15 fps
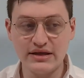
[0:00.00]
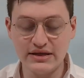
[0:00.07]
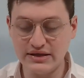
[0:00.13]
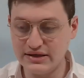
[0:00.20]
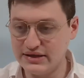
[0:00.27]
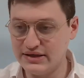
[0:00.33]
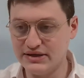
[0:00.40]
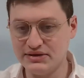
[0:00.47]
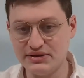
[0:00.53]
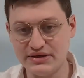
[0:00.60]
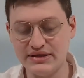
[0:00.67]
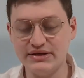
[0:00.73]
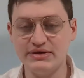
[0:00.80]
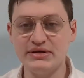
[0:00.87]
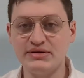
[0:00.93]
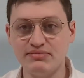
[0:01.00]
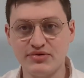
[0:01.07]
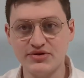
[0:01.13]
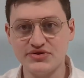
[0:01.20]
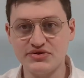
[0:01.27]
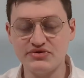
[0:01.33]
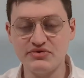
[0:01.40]
he
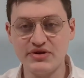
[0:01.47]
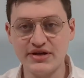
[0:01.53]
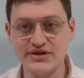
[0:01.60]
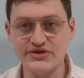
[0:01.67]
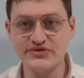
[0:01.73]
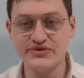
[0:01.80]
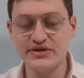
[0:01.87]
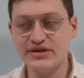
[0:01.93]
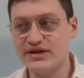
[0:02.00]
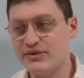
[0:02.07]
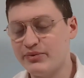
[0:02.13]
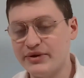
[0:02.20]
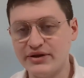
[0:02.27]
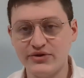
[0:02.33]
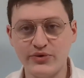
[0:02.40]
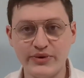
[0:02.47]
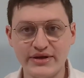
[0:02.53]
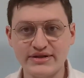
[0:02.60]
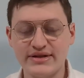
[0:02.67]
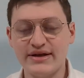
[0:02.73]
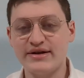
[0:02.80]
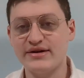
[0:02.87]
pushed through the injury. And 2
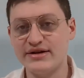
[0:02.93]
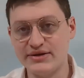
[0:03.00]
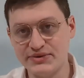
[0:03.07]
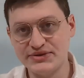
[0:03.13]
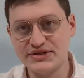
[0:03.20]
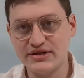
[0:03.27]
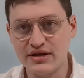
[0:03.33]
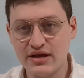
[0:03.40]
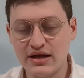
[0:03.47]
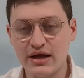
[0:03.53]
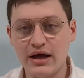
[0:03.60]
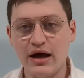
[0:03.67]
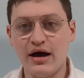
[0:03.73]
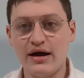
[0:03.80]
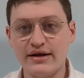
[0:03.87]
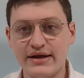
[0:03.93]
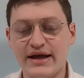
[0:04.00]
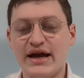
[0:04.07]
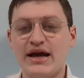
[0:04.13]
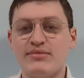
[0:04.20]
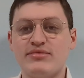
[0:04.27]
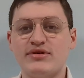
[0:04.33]
weeks later, he was on
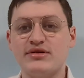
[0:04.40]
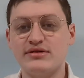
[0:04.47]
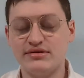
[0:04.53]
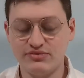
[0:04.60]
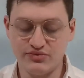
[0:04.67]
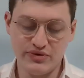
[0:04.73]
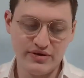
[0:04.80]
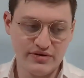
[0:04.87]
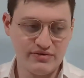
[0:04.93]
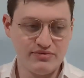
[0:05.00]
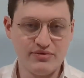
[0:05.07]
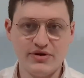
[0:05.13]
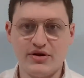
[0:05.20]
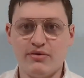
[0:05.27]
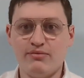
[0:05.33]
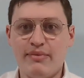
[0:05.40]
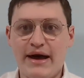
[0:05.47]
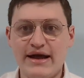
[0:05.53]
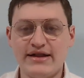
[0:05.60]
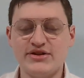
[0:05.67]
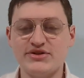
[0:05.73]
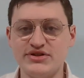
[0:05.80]
camera with,
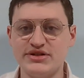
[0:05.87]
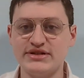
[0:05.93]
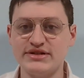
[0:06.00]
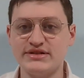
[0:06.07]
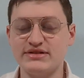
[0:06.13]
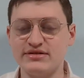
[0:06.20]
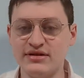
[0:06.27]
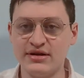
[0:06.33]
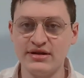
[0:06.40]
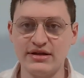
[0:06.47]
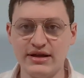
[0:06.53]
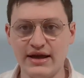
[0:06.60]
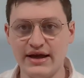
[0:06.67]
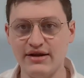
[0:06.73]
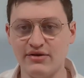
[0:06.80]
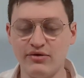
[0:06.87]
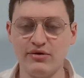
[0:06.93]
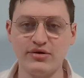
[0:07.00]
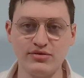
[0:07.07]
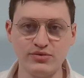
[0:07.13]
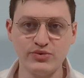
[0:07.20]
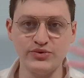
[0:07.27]
bandages and
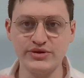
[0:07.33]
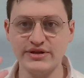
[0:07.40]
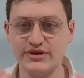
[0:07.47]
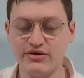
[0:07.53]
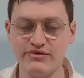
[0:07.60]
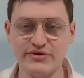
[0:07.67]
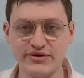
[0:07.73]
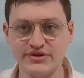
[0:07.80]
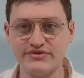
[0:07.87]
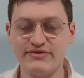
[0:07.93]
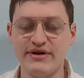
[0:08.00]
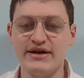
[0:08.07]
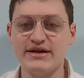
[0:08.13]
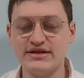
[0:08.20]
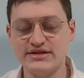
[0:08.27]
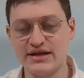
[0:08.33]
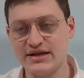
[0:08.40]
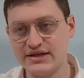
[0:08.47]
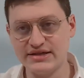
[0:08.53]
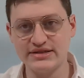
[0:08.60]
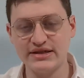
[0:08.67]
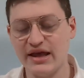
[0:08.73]
all wounded over his face,
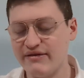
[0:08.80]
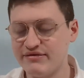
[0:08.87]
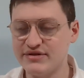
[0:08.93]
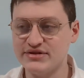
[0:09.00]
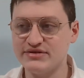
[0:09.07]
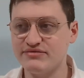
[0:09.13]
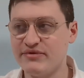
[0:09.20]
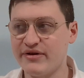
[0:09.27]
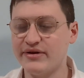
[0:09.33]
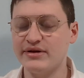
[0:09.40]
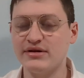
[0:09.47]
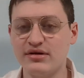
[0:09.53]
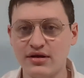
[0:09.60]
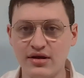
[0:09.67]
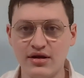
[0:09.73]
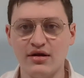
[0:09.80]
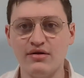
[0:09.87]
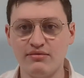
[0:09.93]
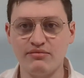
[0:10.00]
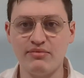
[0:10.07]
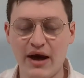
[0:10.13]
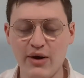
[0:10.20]
and he gave this very
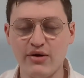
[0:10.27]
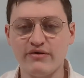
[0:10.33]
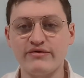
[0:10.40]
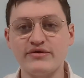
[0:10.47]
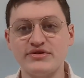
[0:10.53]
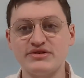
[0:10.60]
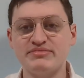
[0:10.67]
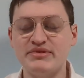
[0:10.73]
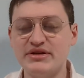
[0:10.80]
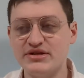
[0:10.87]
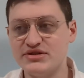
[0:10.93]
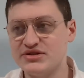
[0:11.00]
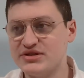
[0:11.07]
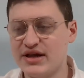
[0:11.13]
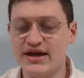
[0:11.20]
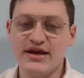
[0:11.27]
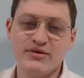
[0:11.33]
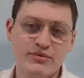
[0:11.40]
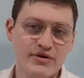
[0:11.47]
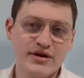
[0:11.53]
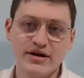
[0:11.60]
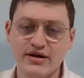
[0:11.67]
powerful speech
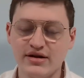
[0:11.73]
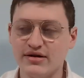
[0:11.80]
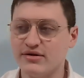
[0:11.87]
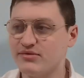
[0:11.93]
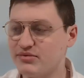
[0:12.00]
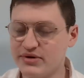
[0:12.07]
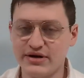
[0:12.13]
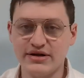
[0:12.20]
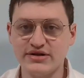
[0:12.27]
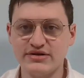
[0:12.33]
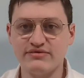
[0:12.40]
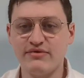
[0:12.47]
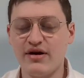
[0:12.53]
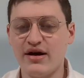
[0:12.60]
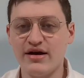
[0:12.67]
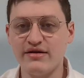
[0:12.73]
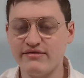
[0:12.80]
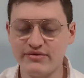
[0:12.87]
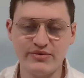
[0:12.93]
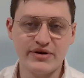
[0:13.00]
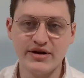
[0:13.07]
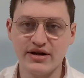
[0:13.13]
saying we're gonna
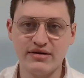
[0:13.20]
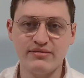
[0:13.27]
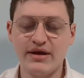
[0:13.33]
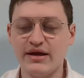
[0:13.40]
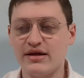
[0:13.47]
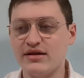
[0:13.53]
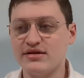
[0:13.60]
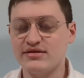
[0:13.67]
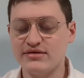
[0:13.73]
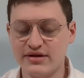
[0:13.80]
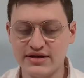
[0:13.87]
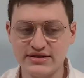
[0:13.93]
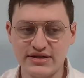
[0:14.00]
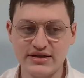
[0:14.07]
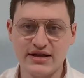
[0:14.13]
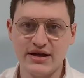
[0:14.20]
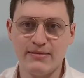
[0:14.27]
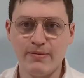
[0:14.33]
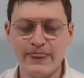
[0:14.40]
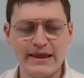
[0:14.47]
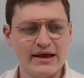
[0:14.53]
survive and we're gonna make it and things like that.